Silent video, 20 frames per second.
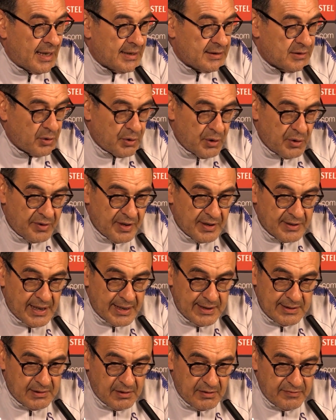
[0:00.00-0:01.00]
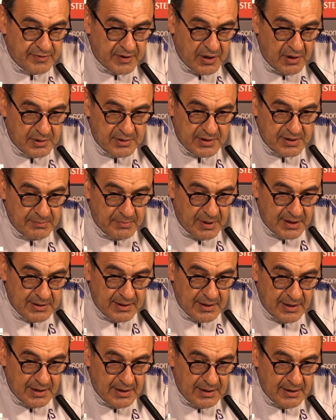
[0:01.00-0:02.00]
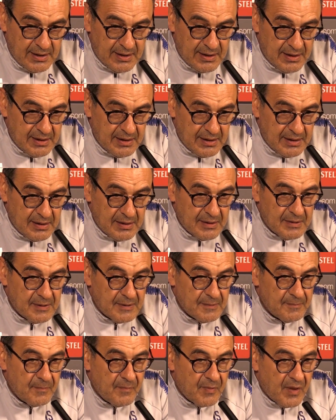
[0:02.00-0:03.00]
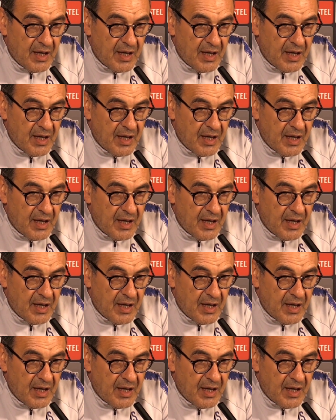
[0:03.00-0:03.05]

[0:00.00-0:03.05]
I don't know the date, of course, but uh,